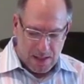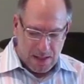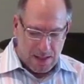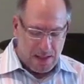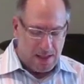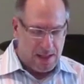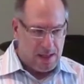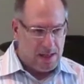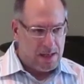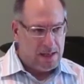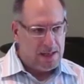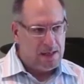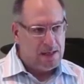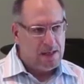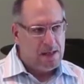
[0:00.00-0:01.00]

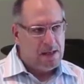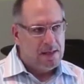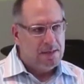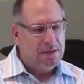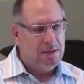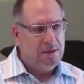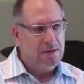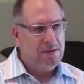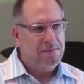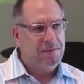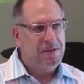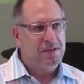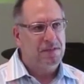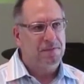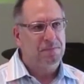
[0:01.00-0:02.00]
And during the
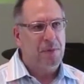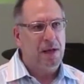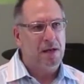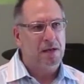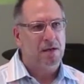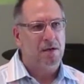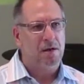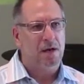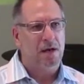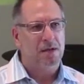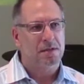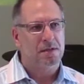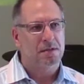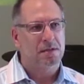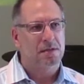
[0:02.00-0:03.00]
feast of
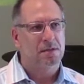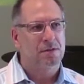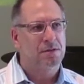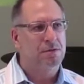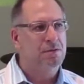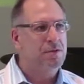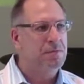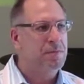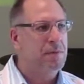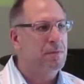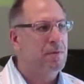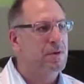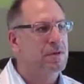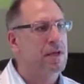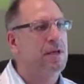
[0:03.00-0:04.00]
Pentecost, the Jewish
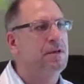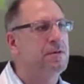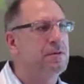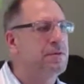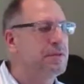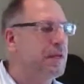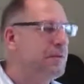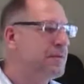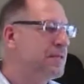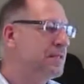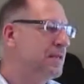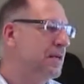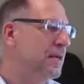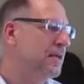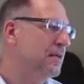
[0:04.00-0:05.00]
people, what they do is they would
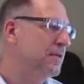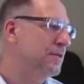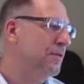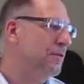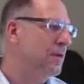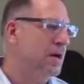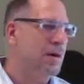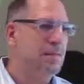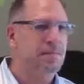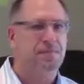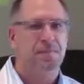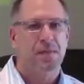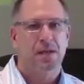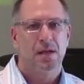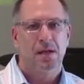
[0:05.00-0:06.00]
study the Torah.
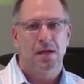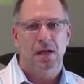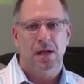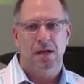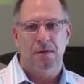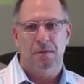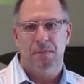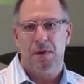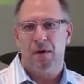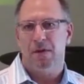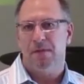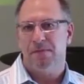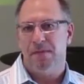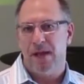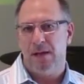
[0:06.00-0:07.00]
And it would be
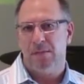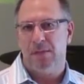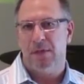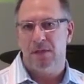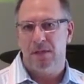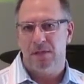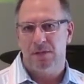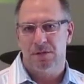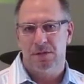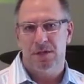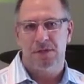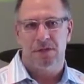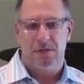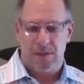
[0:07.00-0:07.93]
part of the family tradition.